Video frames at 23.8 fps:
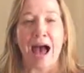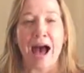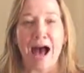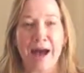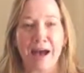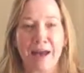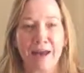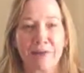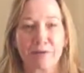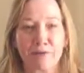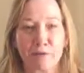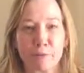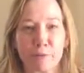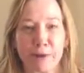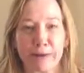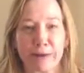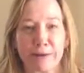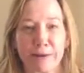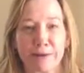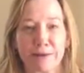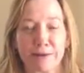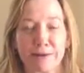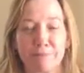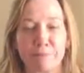Hi
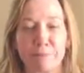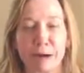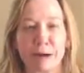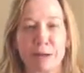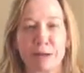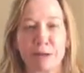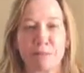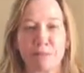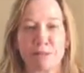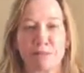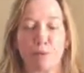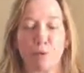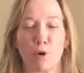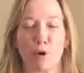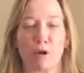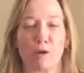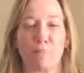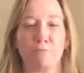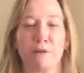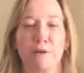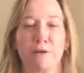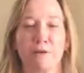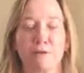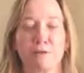everybody, my name is
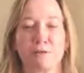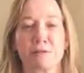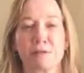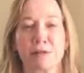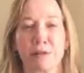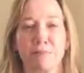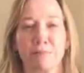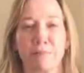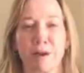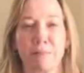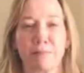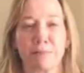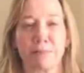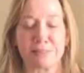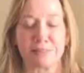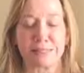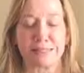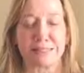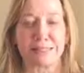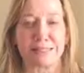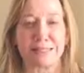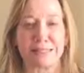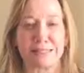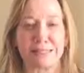Morgan Pierce and my
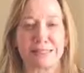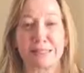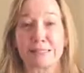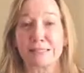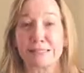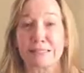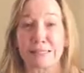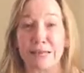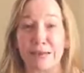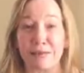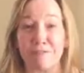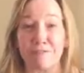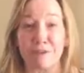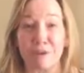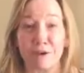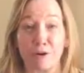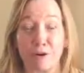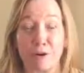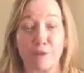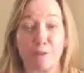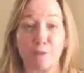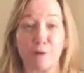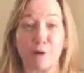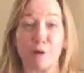business is
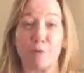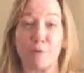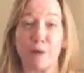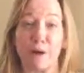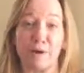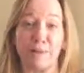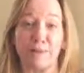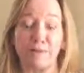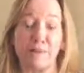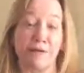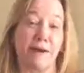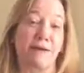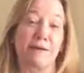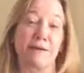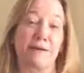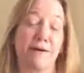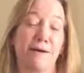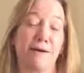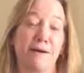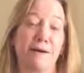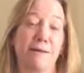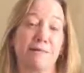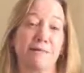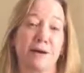
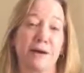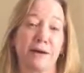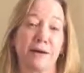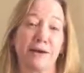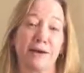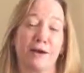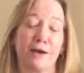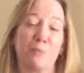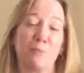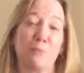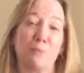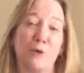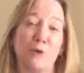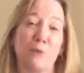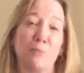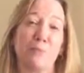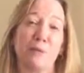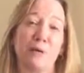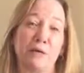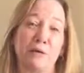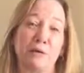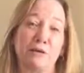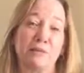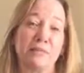SafeCryptoWealth.com. I help you
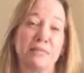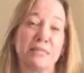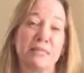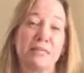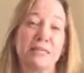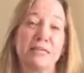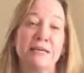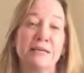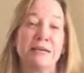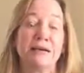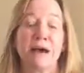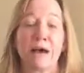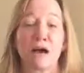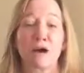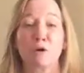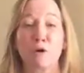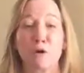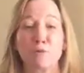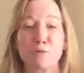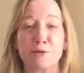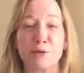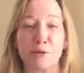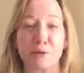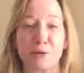build a
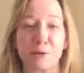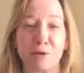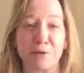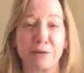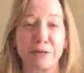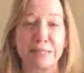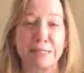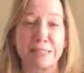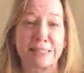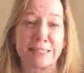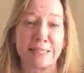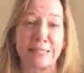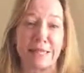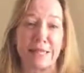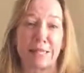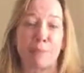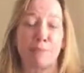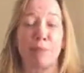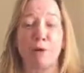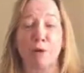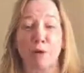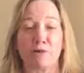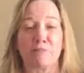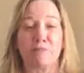
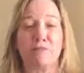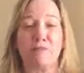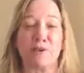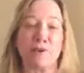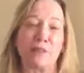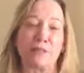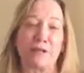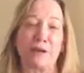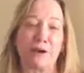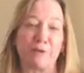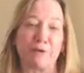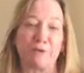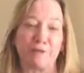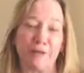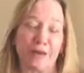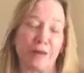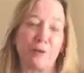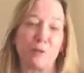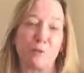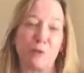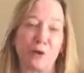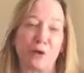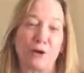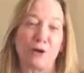cryptocurrency portfolio
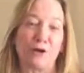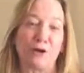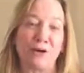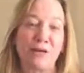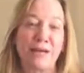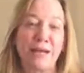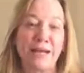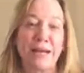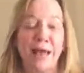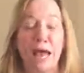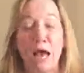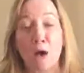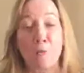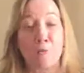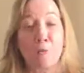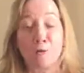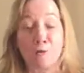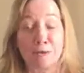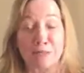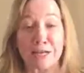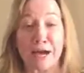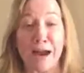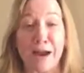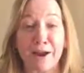that will help you
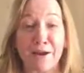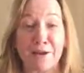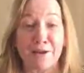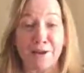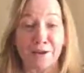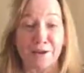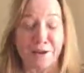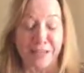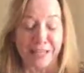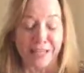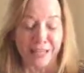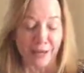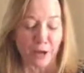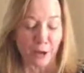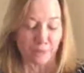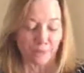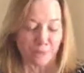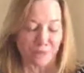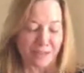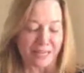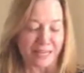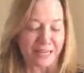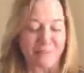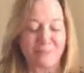retire early,
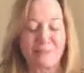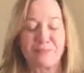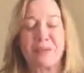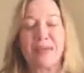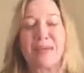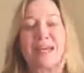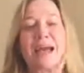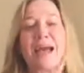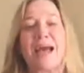hopefully.